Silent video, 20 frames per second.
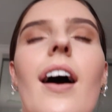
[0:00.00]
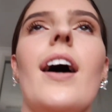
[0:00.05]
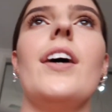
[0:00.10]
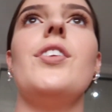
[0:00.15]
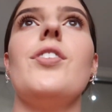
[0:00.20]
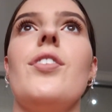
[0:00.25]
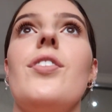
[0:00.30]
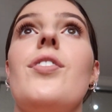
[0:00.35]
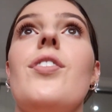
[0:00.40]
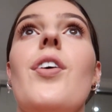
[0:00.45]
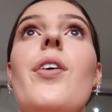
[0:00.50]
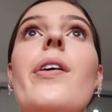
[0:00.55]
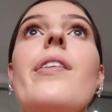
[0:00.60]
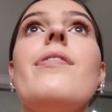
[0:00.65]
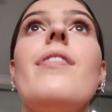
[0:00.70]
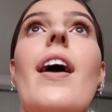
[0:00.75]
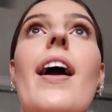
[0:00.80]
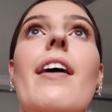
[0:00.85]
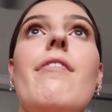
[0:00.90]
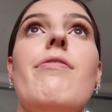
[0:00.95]
I don't know
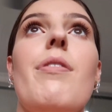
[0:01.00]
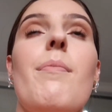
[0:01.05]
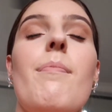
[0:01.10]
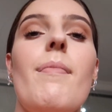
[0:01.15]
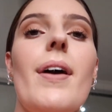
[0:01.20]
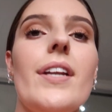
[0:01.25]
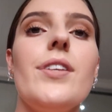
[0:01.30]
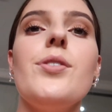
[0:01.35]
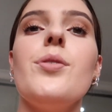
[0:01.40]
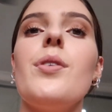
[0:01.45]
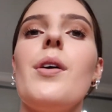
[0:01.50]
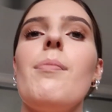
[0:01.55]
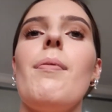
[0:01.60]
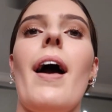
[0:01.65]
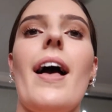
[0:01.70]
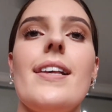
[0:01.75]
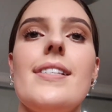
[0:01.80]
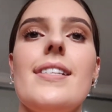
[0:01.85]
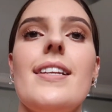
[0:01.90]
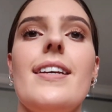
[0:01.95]
if I have the mental
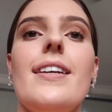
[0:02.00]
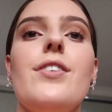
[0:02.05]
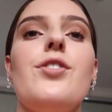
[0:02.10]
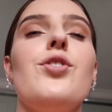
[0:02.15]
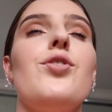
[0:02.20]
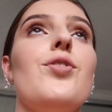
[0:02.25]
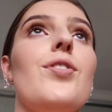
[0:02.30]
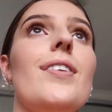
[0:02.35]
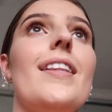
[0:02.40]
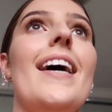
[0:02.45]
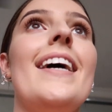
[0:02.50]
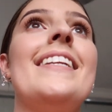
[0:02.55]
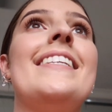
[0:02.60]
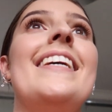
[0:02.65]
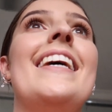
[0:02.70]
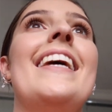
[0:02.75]
capacity to do that